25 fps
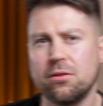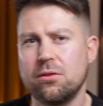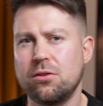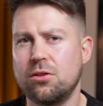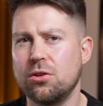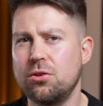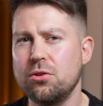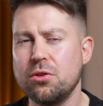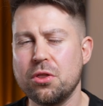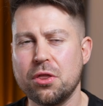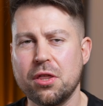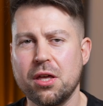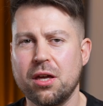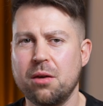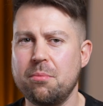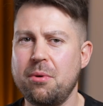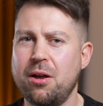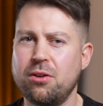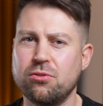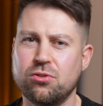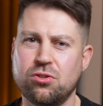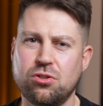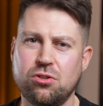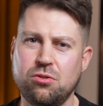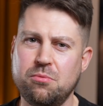The good thing
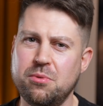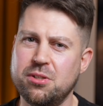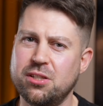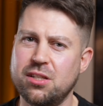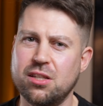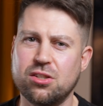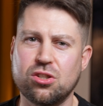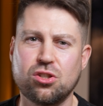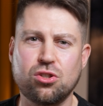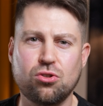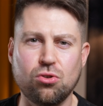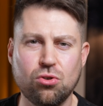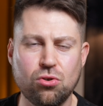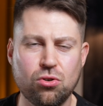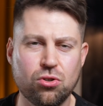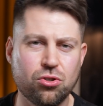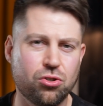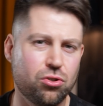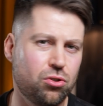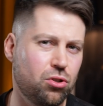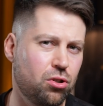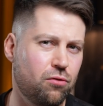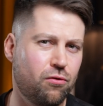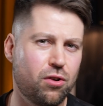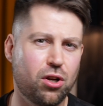about Zoom is it stores
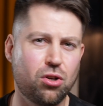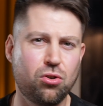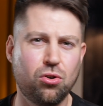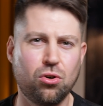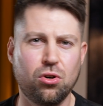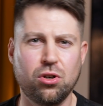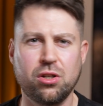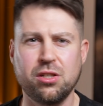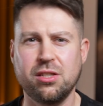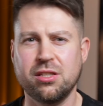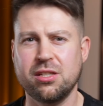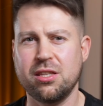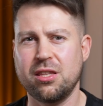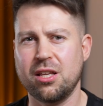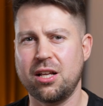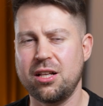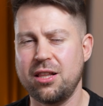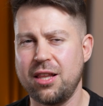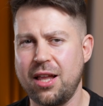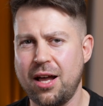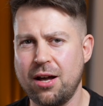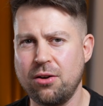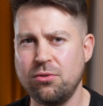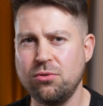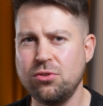all the recordings in the
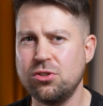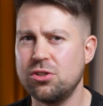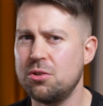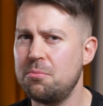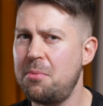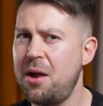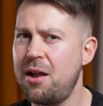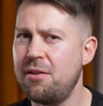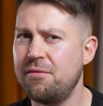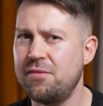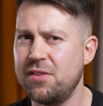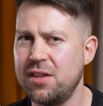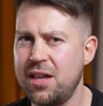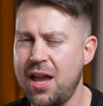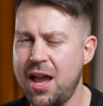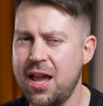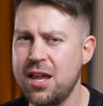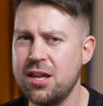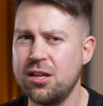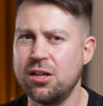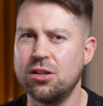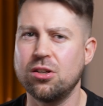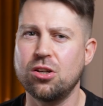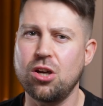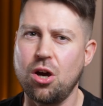cloud, so my VA
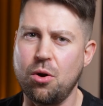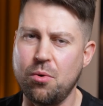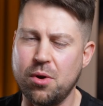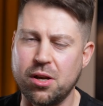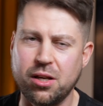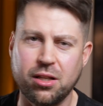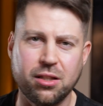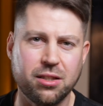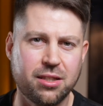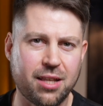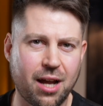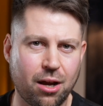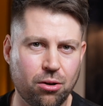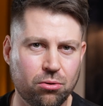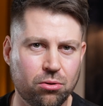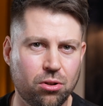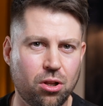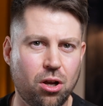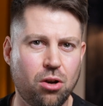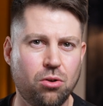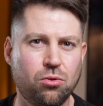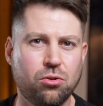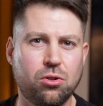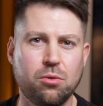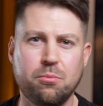can go in and
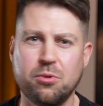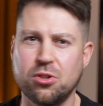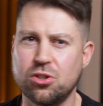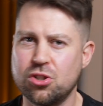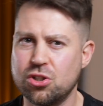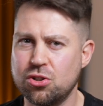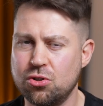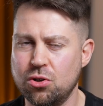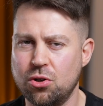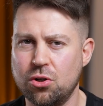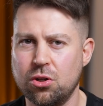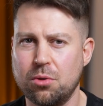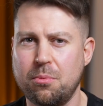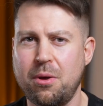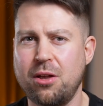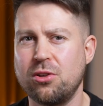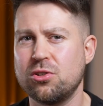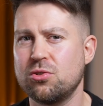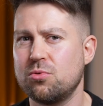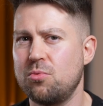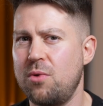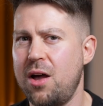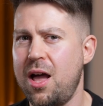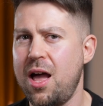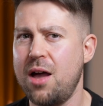download them and store them
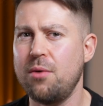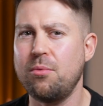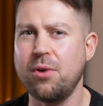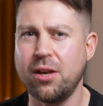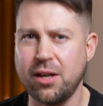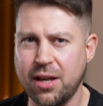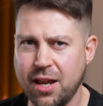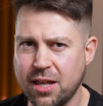elsewhere when